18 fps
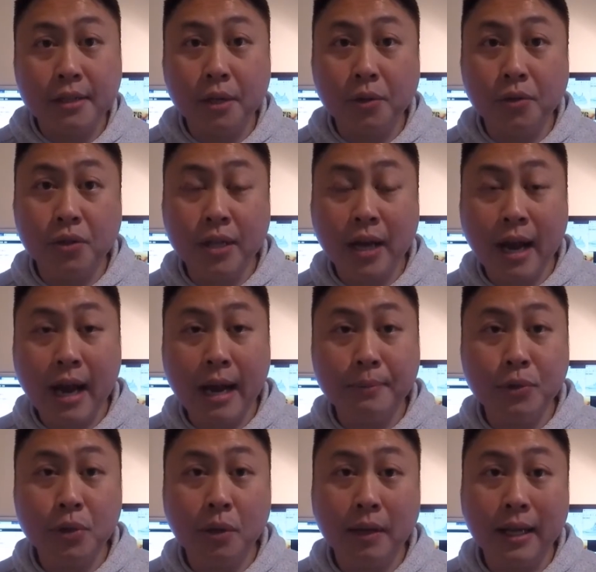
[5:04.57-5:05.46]
those
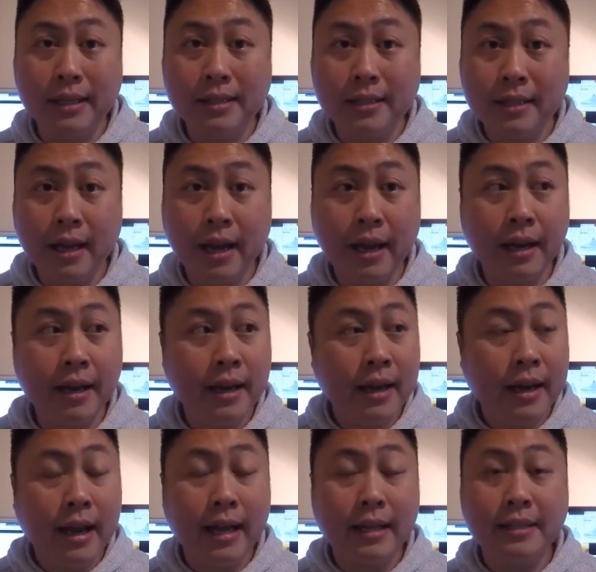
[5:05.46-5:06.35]
times. So let's say
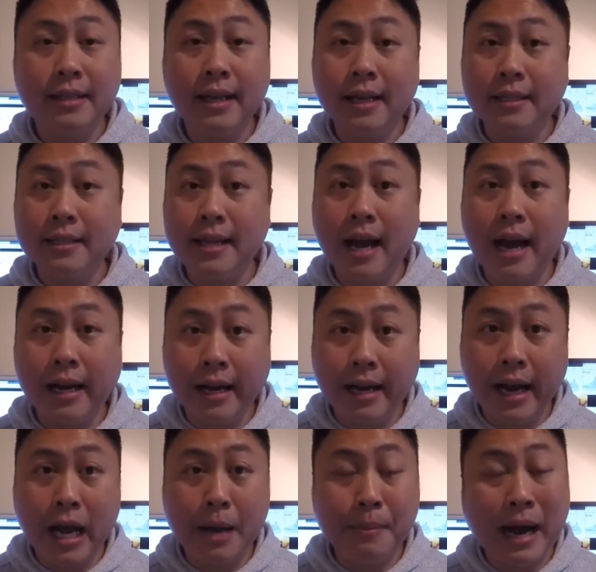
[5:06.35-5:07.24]
it says 9
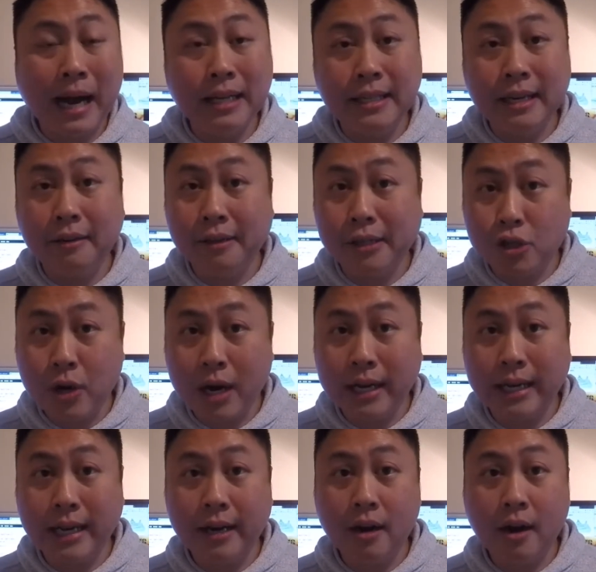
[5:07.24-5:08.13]
a.m. I generally try
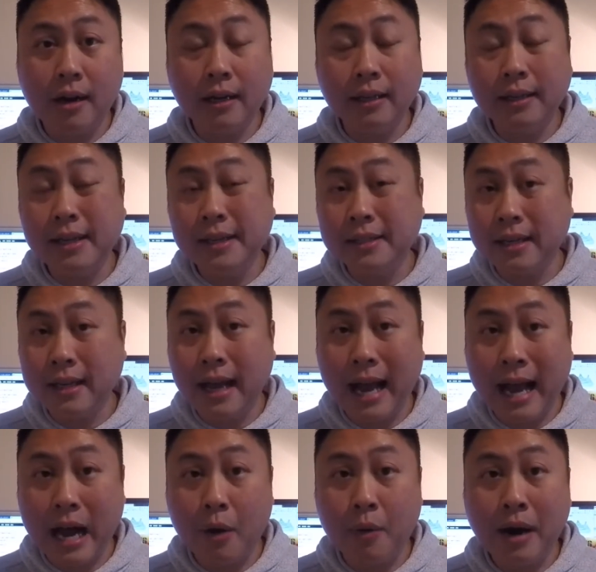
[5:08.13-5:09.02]
to get on at least an
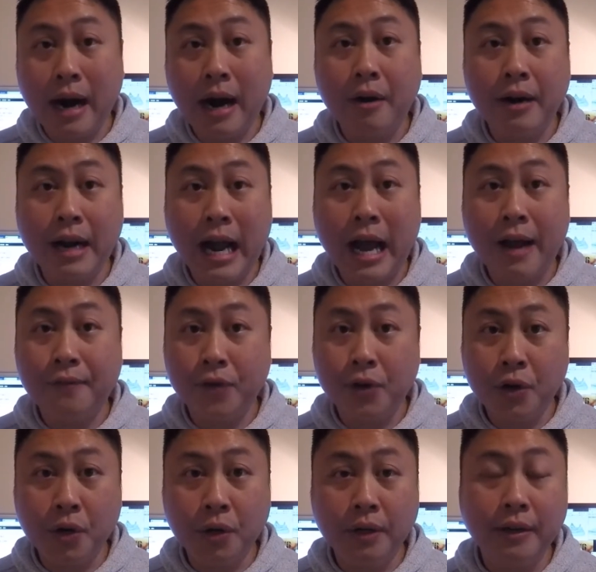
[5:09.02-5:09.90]
hour, hour and a half
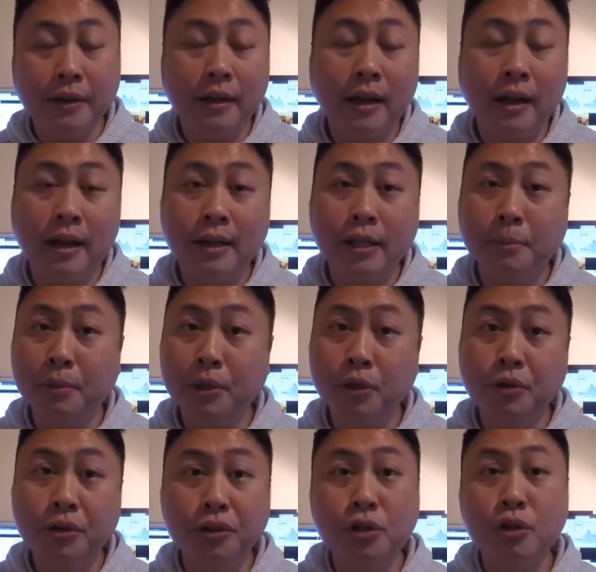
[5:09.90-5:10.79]
early. The
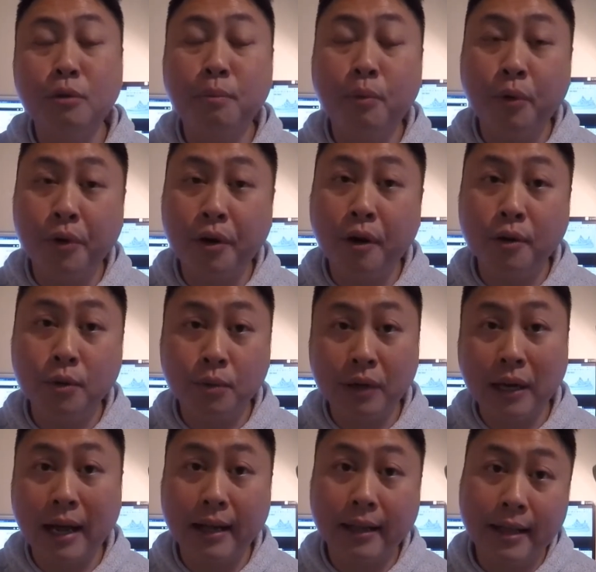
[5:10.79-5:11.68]
Beluga 2.0s
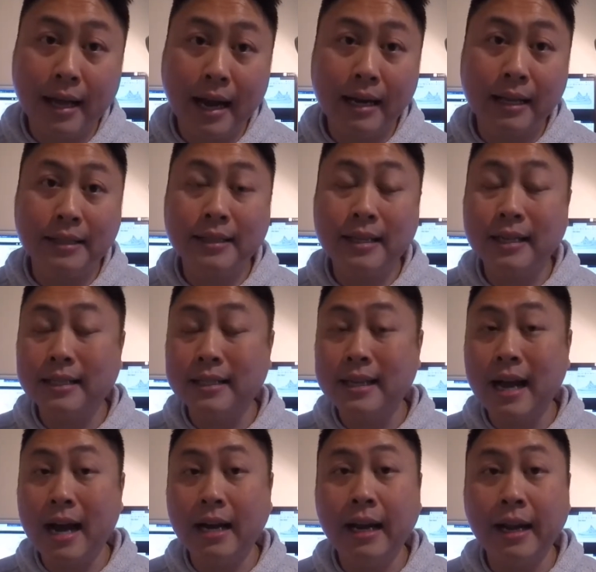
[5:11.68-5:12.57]
were like that. It says
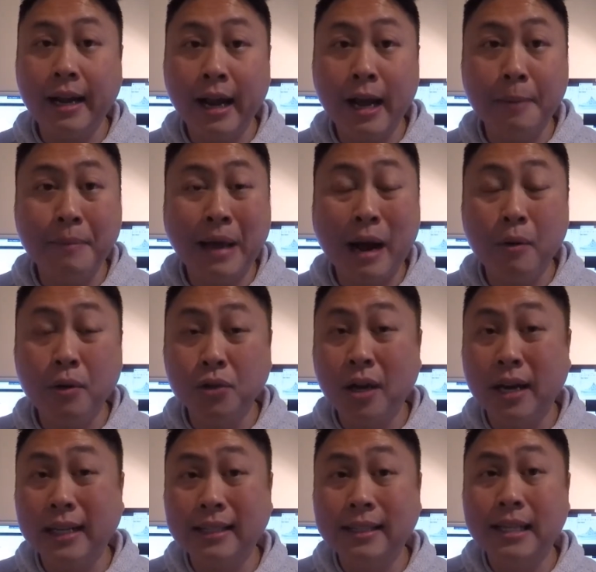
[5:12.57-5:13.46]
9 a.m. I was
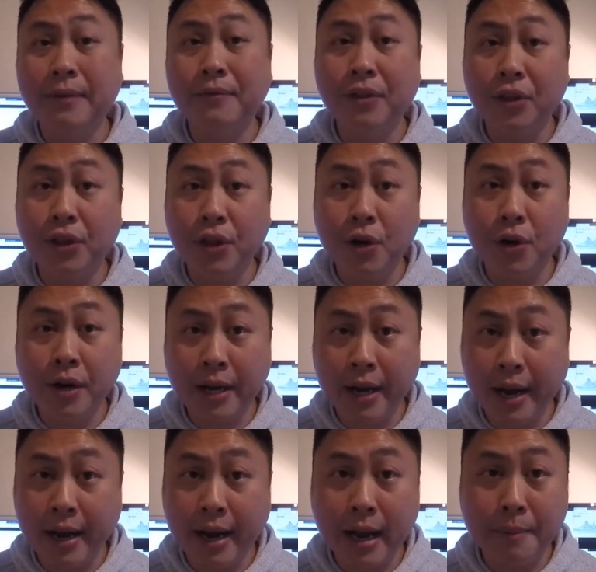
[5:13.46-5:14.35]
on at 7:30
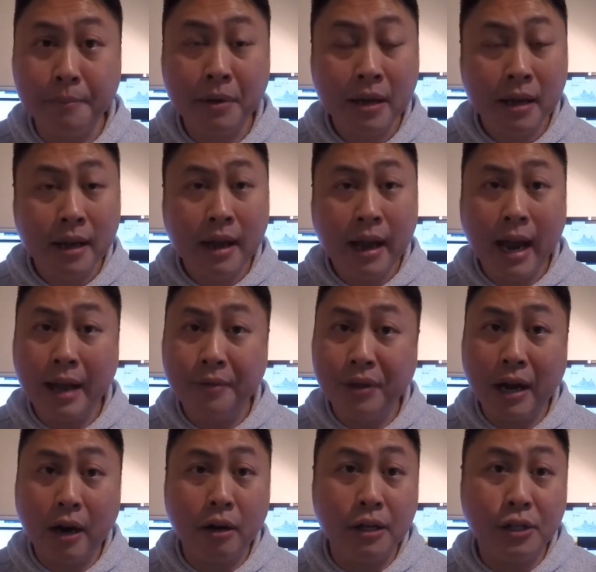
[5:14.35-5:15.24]
a.m. and
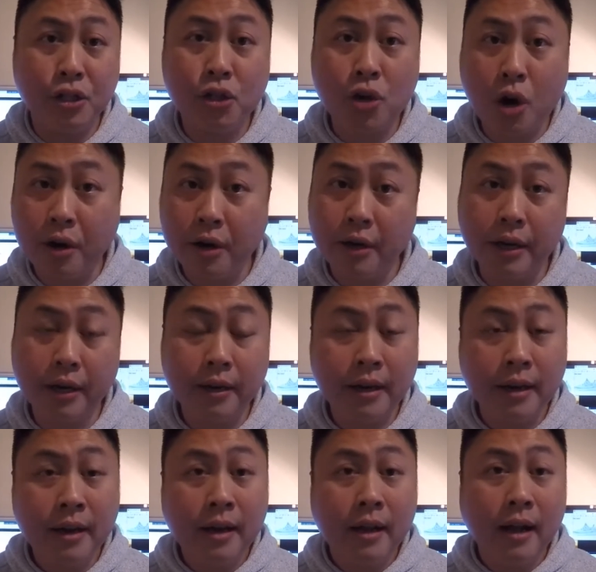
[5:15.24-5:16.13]
they already started it.
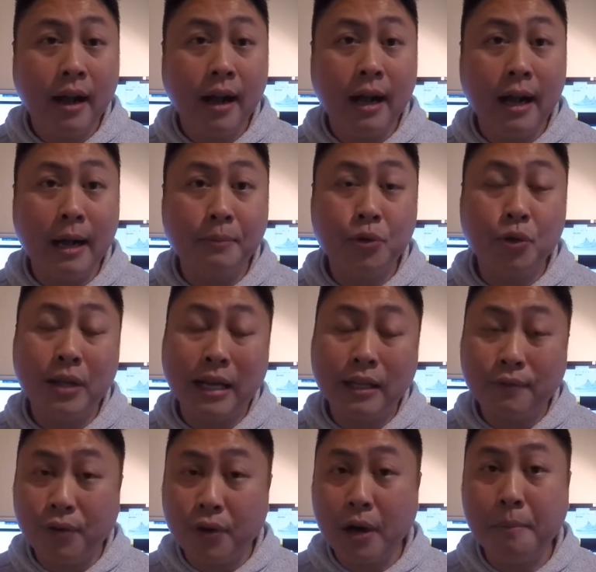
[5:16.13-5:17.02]
So
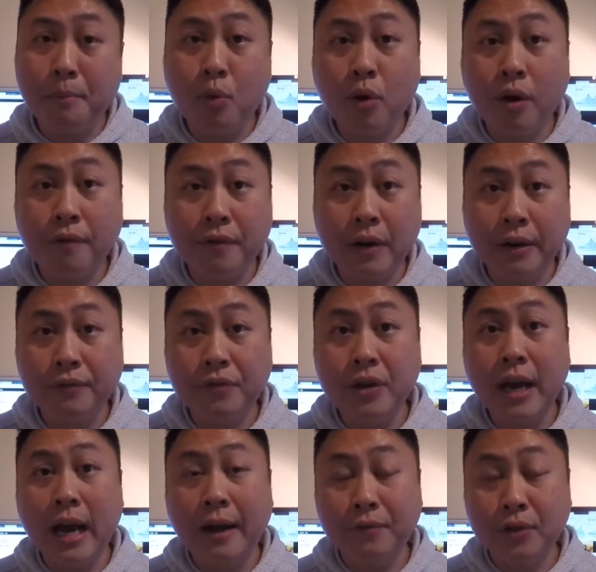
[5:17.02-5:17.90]
that's very important
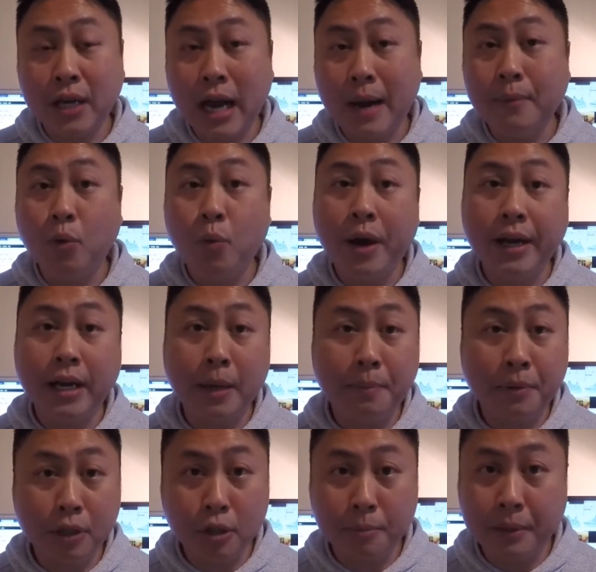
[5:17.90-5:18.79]
if you have time to wake
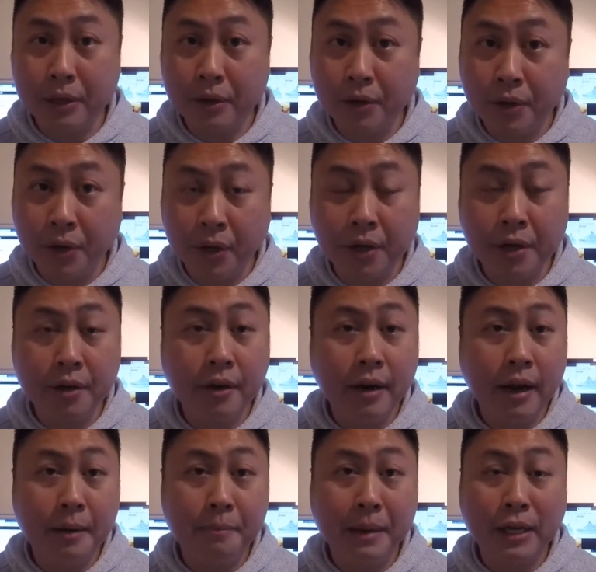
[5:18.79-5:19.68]
up a little bit earlier
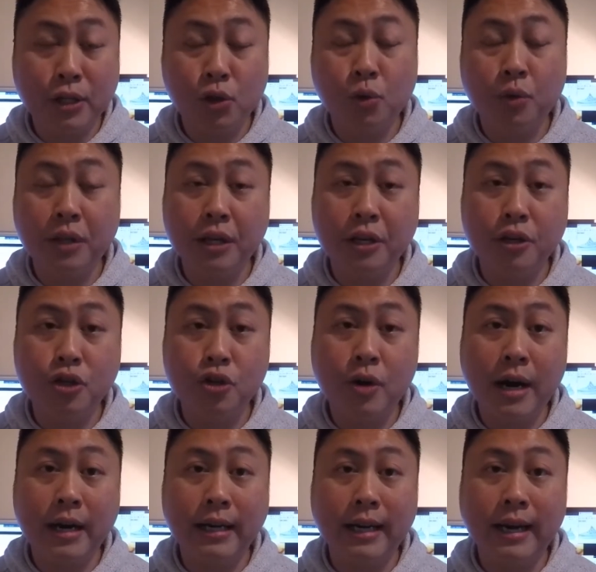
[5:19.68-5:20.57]
and make sure that you
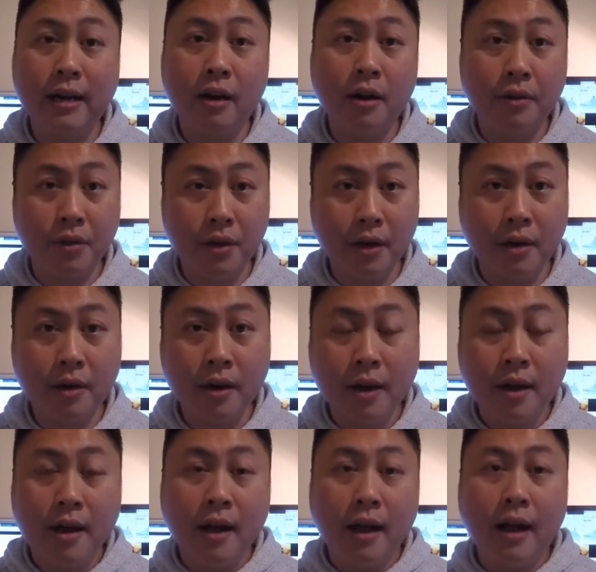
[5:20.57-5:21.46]
try to get on there
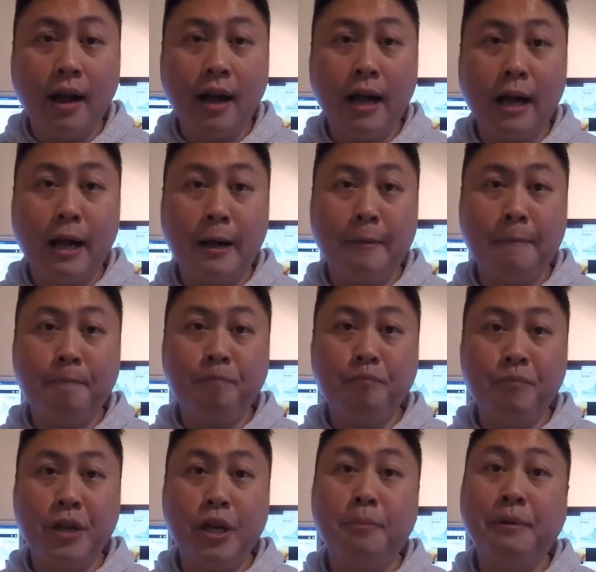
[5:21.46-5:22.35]

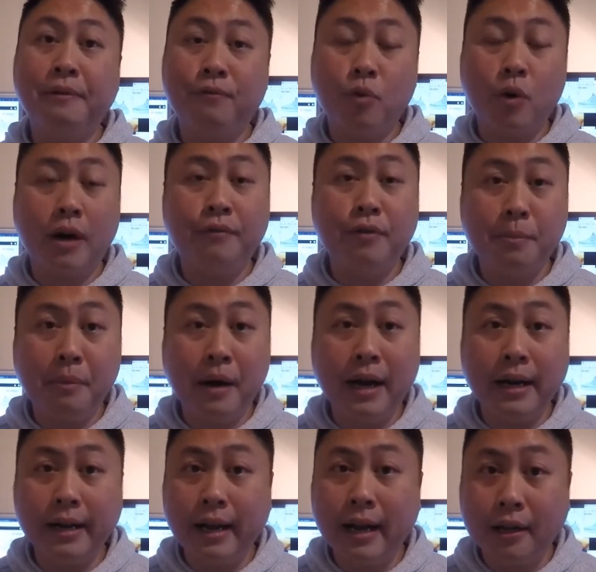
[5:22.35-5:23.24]
before
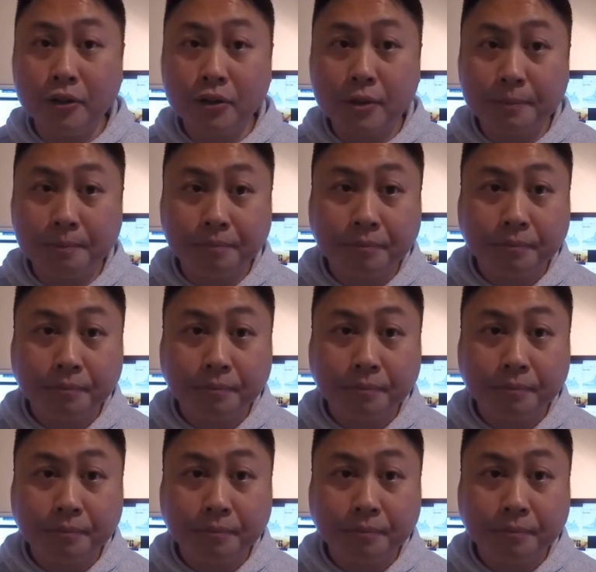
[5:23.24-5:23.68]
everybody else.